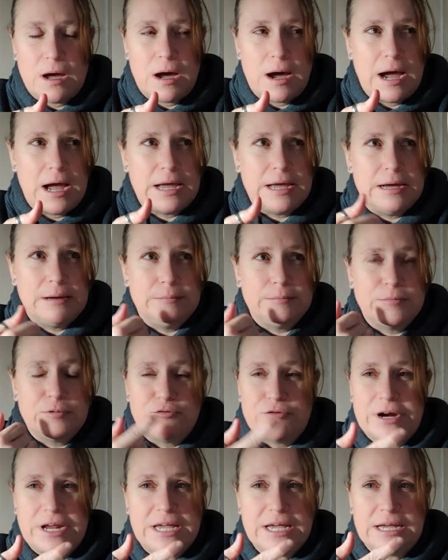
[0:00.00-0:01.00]
I am
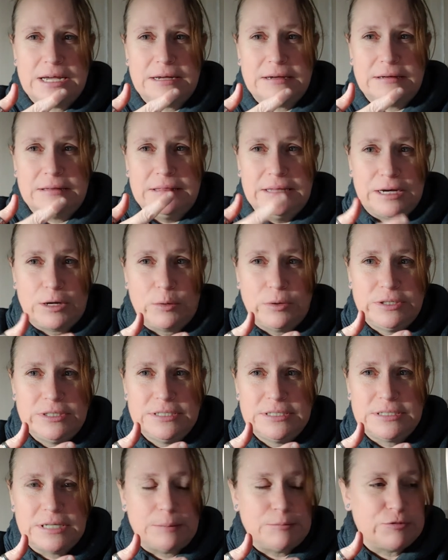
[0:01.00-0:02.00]
drinking
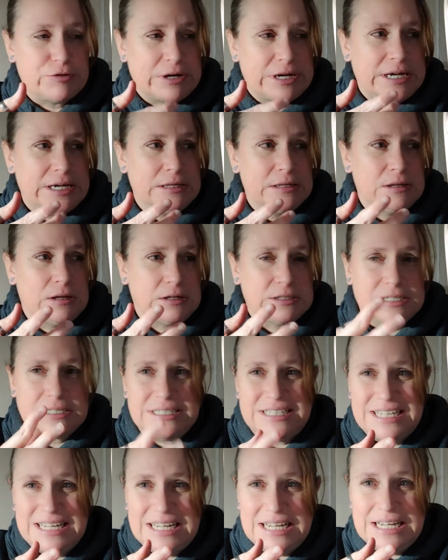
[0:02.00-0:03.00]
liquids. I'm drinking lots
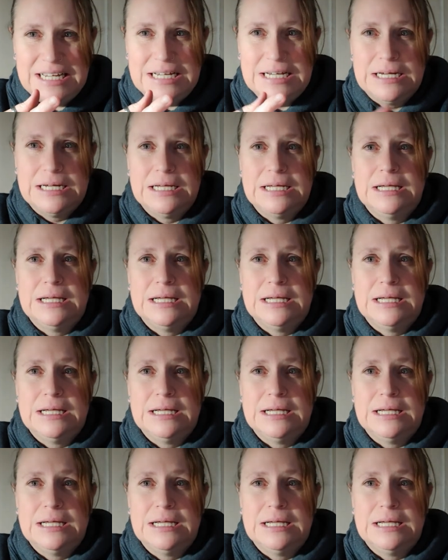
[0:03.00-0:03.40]
of tea,